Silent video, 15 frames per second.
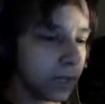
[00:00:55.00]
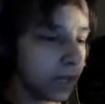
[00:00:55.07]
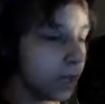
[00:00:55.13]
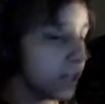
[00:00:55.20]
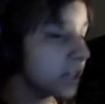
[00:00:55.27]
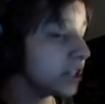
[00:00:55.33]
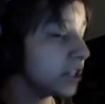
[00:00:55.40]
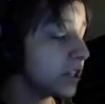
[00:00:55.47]

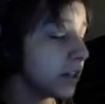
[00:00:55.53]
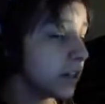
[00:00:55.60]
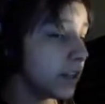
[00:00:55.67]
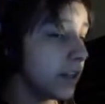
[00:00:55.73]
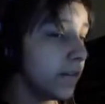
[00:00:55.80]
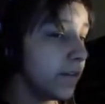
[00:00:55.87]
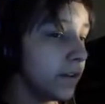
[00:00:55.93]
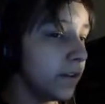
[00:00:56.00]
Collection
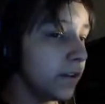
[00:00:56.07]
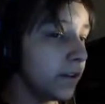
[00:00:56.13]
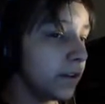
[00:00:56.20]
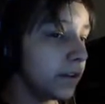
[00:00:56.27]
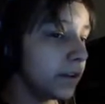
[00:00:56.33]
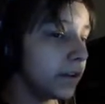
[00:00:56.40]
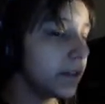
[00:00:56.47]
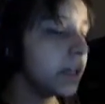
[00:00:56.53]

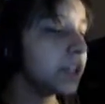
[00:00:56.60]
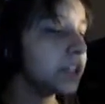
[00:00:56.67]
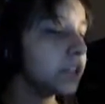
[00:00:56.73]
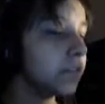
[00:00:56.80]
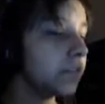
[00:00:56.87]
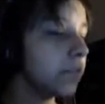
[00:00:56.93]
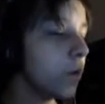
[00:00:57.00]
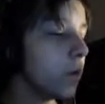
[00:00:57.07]
11?
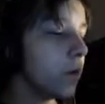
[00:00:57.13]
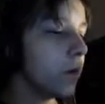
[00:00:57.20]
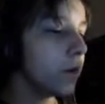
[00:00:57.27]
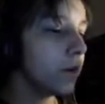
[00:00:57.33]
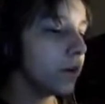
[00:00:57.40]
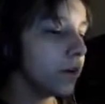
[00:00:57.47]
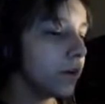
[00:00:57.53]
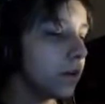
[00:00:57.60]
Collection
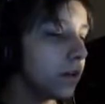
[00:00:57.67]
4?